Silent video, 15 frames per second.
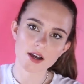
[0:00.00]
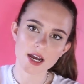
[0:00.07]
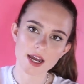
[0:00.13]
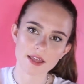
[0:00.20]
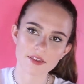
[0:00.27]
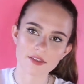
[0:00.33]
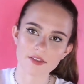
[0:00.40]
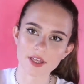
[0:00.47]

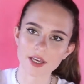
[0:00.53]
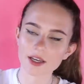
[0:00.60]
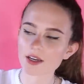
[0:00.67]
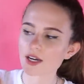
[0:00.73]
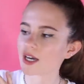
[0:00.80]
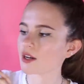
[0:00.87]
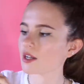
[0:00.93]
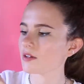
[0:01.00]
I think,
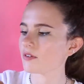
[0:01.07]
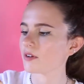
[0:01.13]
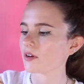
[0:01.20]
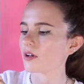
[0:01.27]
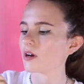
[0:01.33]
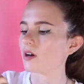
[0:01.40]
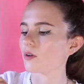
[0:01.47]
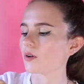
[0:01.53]
I don't
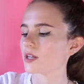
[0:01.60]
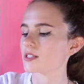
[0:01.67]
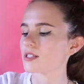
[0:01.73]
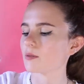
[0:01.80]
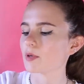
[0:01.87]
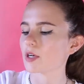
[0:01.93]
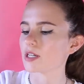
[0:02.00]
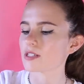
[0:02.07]
even know,
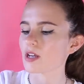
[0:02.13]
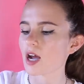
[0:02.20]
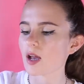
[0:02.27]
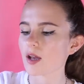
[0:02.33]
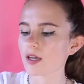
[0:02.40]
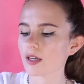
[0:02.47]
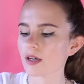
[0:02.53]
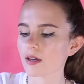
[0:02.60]
honestly, because
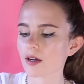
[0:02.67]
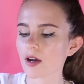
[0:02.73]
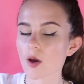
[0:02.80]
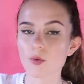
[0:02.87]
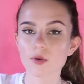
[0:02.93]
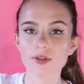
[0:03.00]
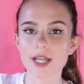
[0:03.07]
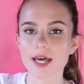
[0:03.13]
I
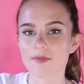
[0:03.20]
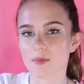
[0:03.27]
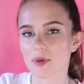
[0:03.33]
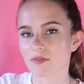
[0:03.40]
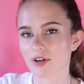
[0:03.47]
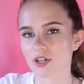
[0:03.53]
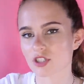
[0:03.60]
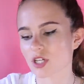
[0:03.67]
will never
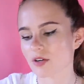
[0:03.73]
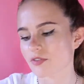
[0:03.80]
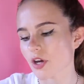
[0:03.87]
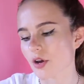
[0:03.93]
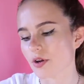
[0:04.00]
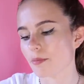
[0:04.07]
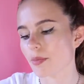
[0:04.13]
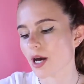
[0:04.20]
be rich enough to
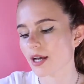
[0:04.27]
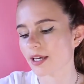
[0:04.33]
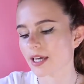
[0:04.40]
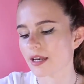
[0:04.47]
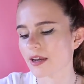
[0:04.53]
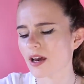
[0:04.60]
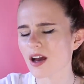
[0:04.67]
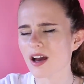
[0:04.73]
own a
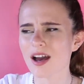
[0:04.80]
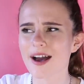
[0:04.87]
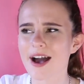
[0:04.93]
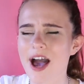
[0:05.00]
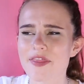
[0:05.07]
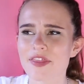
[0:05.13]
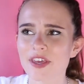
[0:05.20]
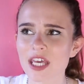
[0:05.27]
Birkin.
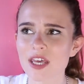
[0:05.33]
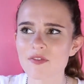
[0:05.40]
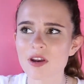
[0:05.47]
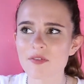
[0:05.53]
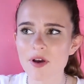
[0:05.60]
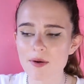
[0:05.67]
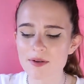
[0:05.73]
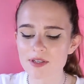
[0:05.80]
I think even
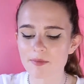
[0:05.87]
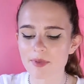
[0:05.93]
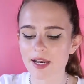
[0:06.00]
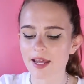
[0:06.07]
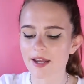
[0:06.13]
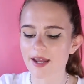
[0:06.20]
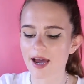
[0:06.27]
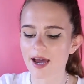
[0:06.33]
if I was a
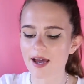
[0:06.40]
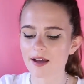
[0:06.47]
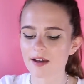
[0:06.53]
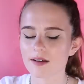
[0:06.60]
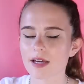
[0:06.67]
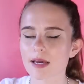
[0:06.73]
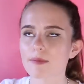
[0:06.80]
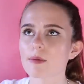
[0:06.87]
millionaire,
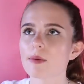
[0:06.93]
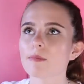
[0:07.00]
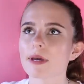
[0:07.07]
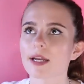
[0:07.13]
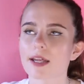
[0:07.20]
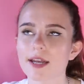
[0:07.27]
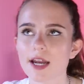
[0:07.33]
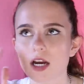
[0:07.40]
okay, maybe
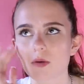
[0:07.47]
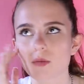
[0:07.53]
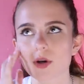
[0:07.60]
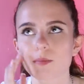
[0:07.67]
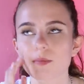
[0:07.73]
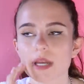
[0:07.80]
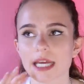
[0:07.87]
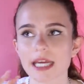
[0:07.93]
millionaire I
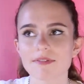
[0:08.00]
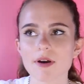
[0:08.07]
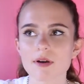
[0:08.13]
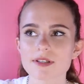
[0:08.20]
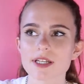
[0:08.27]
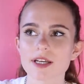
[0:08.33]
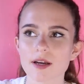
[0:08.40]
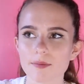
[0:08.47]
would, but like if I
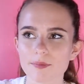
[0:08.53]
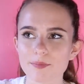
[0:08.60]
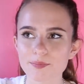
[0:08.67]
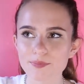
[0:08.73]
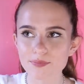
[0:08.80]
was like a